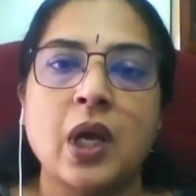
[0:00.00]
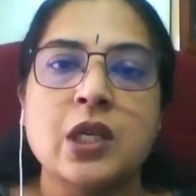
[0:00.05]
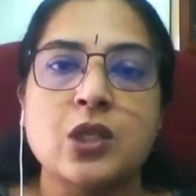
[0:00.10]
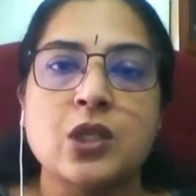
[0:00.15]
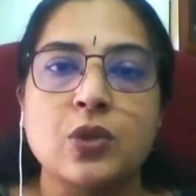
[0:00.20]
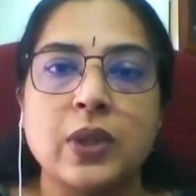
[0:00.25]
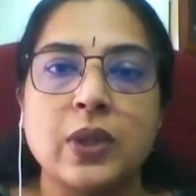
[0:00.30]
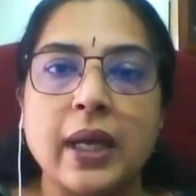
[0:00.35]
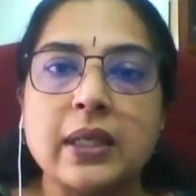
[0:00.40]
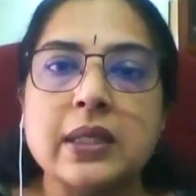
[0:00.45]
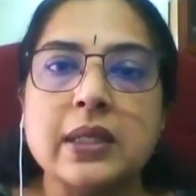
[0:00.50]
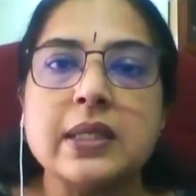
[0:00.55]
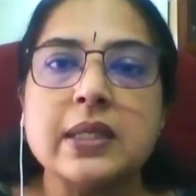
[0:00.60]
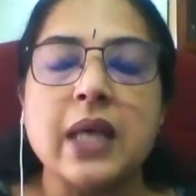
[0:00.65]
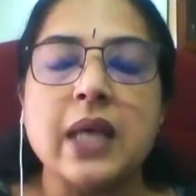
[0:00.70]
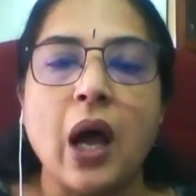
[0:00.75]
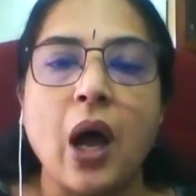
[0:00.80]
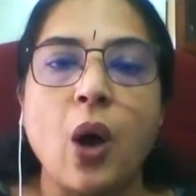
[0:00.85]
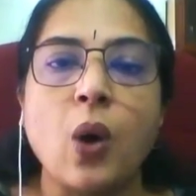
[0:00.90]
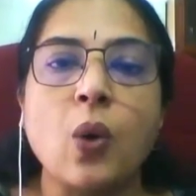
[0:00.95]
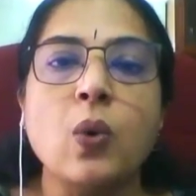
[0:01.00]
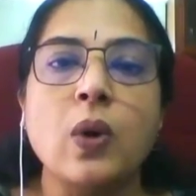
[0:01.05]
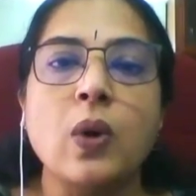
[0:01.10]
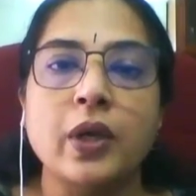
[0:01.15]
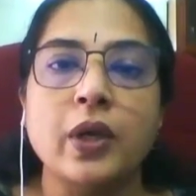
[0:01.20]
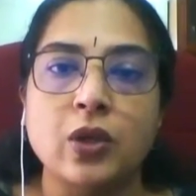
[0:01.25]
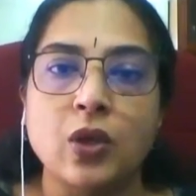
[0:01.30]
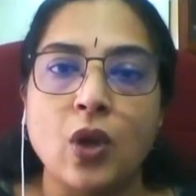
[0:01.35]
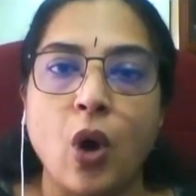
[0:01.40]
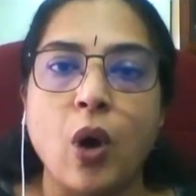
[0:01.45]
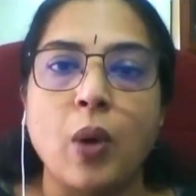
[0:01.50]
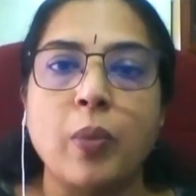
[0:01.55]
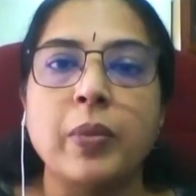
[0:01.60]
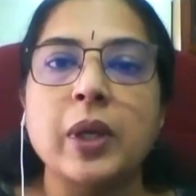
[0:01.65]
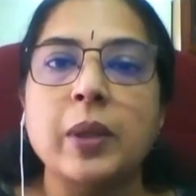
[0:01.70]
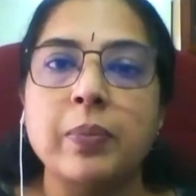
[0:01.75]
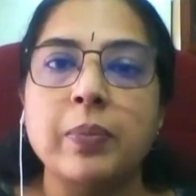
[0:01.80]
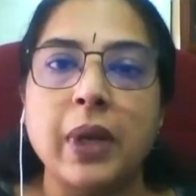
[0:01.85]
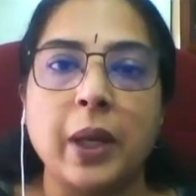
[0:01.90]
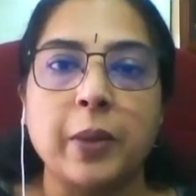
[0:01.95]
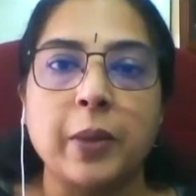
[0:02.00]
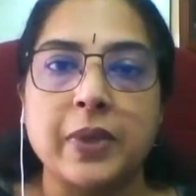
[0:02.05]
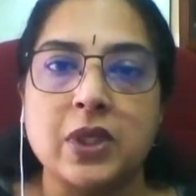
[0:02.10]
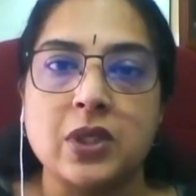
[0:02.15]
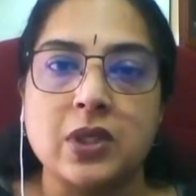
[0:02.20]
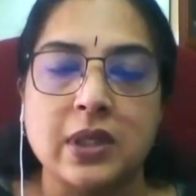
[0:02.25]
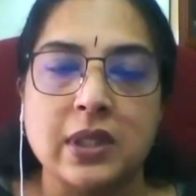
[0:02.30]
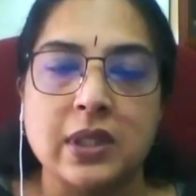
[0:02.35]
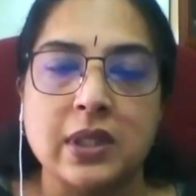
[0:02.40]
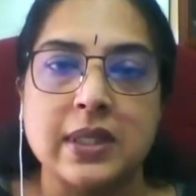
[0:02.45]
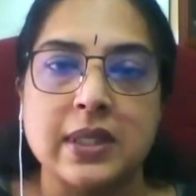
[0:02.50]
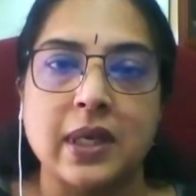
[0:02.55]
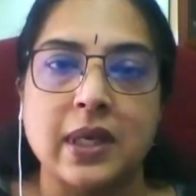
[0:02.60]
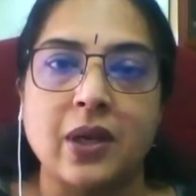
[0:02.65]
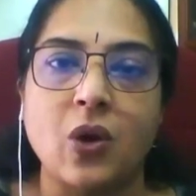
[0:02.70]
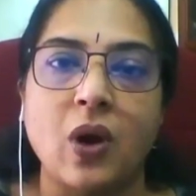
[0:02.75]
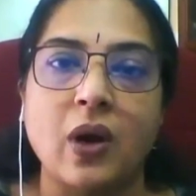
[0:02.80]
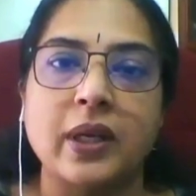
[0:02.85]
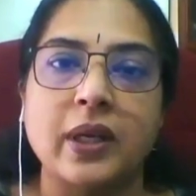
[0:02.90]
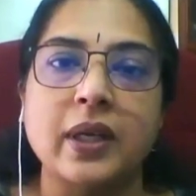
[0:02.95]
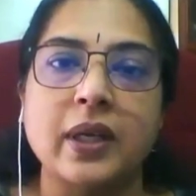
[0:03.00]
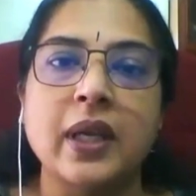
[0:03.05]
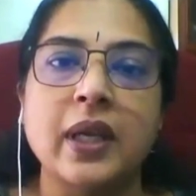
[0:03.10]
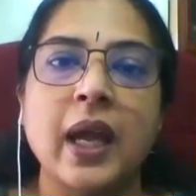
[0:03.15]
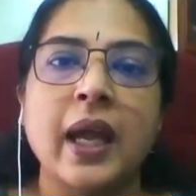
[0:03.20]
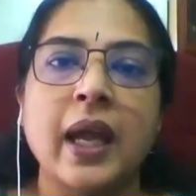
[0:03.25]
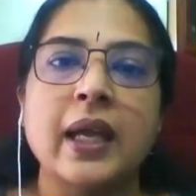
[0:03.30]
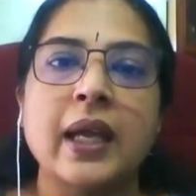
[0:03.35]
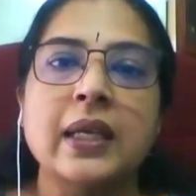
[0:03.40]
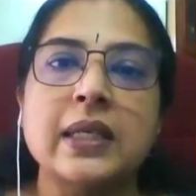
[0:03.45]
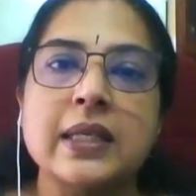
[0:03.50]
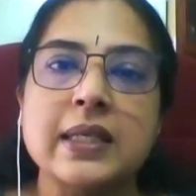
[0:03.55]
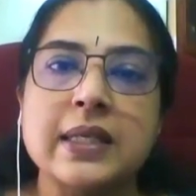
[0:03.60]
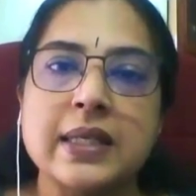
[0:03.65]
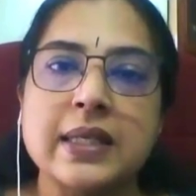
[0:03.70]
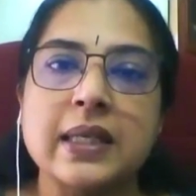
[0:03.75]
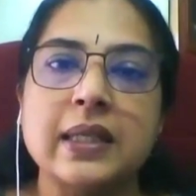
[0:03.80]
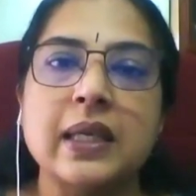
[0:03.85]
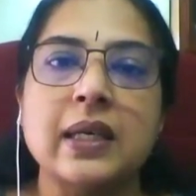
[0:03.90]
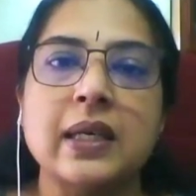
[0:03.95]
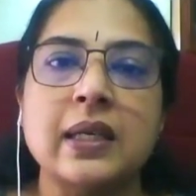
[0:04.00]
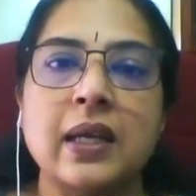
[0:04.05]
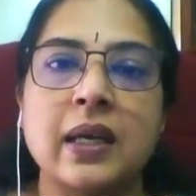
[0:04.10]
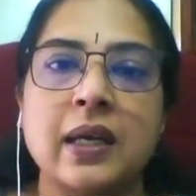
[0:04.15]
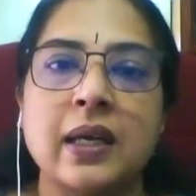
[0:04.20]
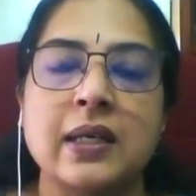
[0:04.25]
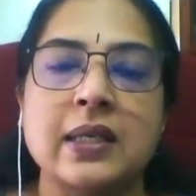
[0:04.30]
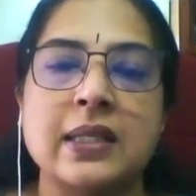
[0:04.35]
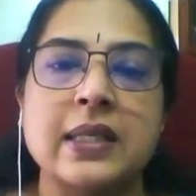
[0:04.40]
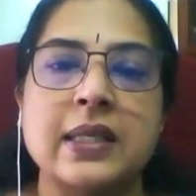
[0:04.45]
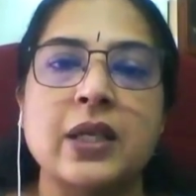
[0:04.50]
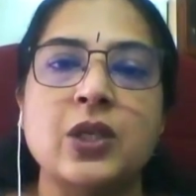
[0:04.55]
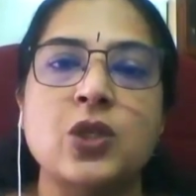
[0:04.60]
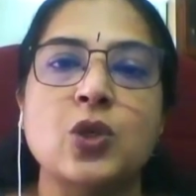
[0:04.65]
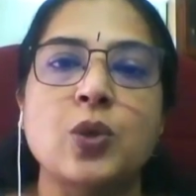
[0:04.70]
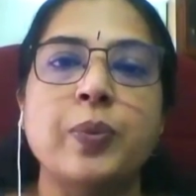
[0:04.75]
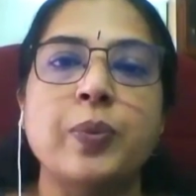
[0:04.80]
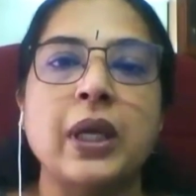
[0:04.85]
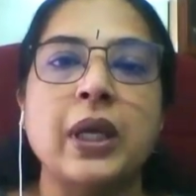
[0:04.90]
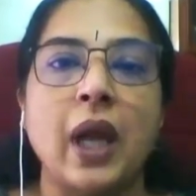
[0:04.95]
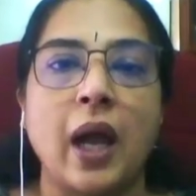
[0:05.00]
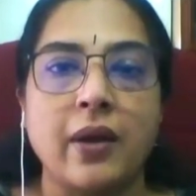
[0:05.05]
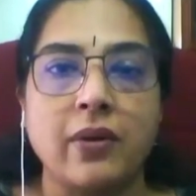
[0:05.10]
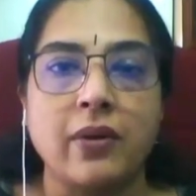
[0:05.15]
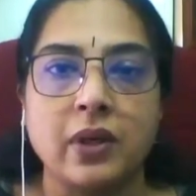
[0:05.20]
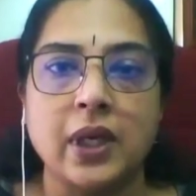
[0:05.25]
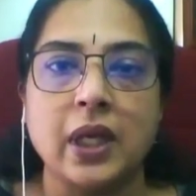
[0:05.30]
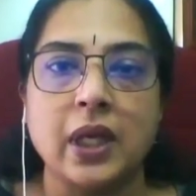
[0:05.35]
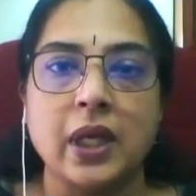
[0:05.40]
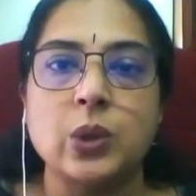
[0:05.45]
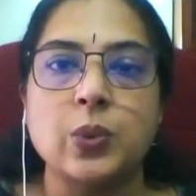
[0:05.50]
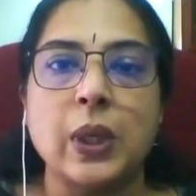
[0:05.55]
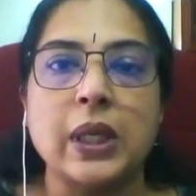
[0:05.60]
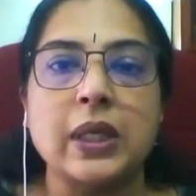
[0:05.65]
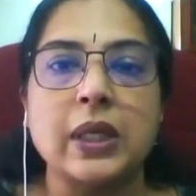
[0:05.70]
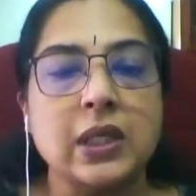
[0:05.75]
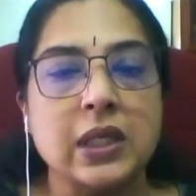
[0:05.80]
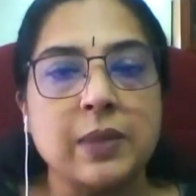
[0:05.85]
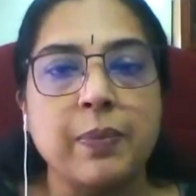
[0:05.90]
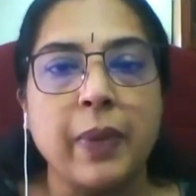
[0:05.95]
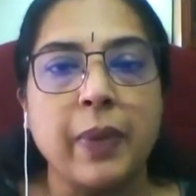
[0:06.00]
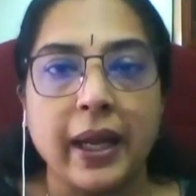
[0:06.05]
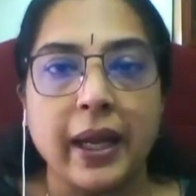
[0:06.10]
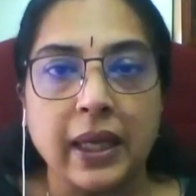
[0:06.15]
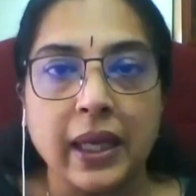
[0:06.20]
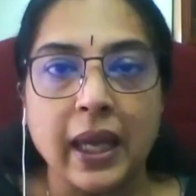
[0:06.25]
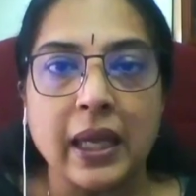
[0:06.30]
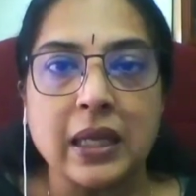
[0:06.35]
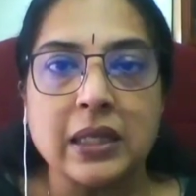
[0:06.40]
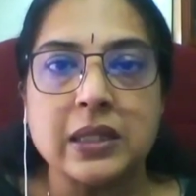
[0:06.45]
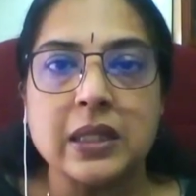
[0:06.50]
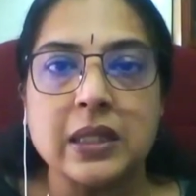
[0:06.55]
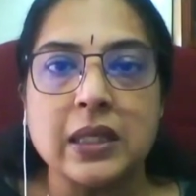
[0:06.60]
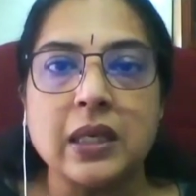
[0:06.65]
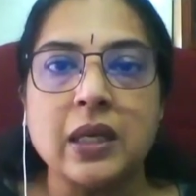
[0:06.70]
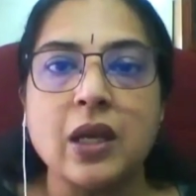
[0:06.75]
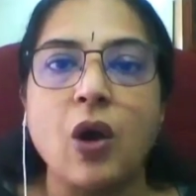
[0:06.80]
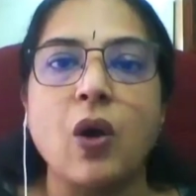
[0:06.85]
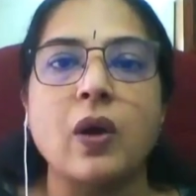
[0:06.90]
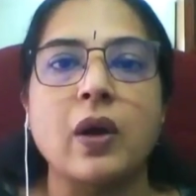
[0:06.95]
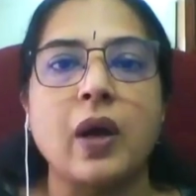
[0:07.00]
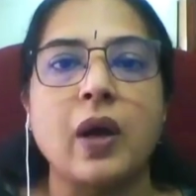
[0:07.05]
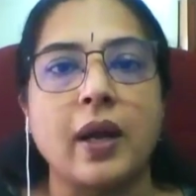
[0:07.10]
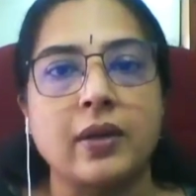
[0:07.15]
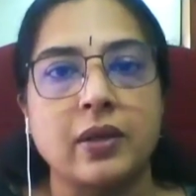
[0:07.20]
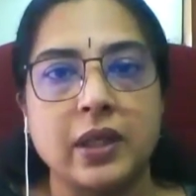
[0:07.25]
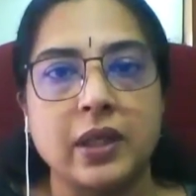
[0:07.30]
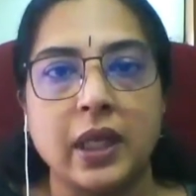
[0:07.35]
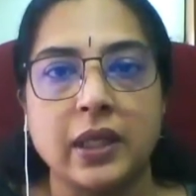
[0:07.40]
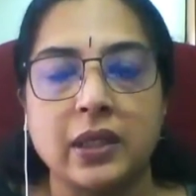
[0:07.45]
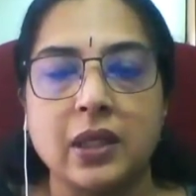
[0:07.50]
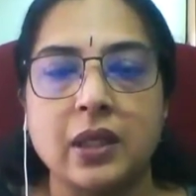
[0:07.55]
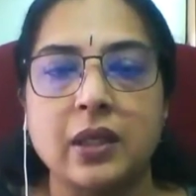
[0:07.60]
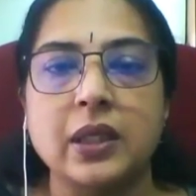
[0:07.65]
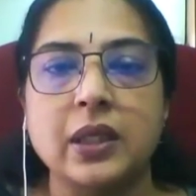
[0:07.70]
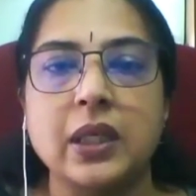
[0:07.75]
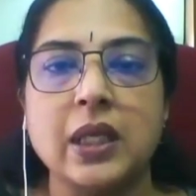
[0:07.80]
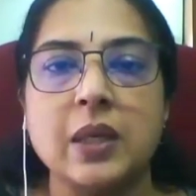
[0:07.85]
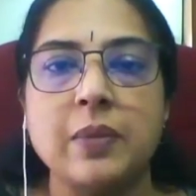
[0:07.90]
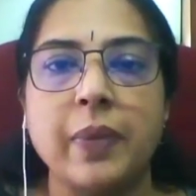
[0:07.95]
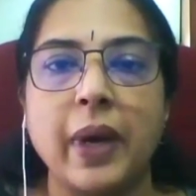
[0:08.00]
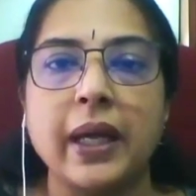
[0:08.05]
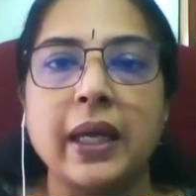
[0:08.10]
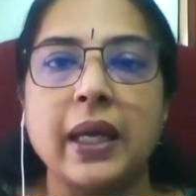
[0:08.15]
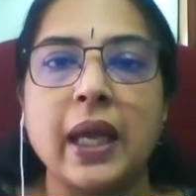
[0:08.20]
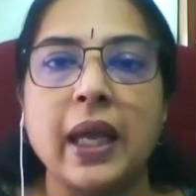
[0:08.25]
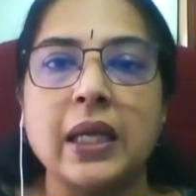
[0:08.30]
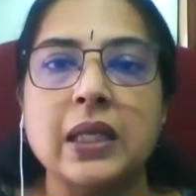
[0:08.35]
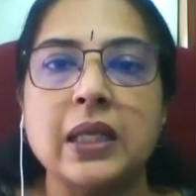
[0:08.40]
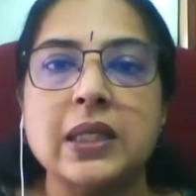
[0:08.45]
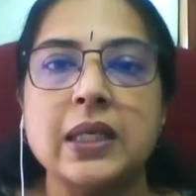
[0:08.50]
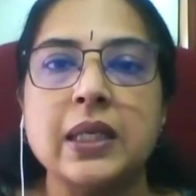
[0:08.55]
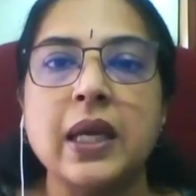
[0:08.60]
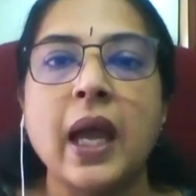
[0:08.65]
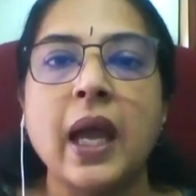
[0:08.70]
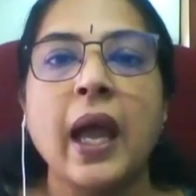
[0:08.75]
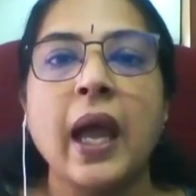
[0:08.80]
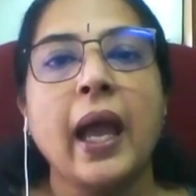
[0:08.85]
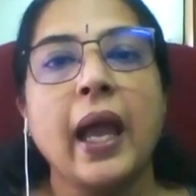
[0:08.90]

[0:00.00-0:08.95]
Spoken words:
So that is how a normal blood pressure is recorded. It is either said to be 120 by 80 or 130 by 80.